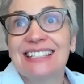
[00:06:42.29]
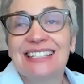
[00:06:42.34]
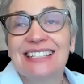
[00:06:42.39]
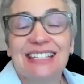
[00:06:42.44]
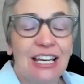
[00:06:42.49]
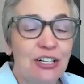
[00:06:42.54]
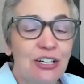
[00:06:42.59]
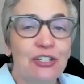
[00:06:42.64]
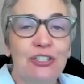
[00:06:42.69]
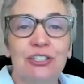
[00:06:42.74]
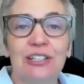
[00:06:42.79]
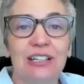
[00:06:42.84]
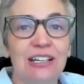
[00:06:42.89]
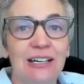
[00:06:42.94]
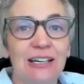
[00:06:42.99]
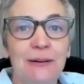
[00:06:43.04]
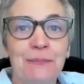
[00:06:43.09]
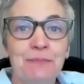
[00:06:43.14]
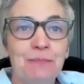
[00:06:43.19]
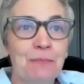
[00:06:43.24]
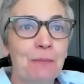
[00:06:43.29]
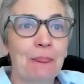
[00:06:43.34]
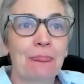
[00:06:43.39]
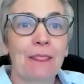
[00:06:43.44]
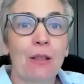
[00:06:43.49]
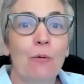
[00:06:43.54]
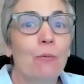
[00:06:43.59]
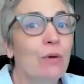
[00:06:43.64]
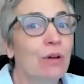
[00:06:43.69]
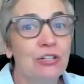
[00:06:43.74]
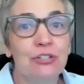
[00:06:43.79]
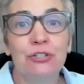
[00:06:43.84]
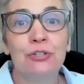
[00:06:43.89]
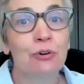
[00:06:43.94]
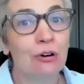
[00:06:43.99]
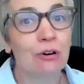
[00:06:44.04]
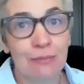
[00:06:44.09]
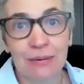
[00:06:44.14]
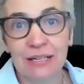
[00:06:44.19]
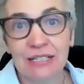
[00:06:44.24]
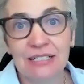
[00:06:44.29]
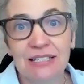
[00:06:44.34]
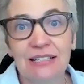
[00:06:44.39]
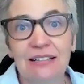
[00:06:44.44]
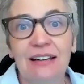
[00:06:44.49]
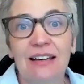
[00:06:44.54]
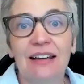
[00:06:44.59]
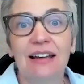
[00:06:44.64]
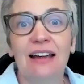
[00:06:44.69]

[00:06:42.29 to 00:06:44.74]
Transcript: essentially went dormant.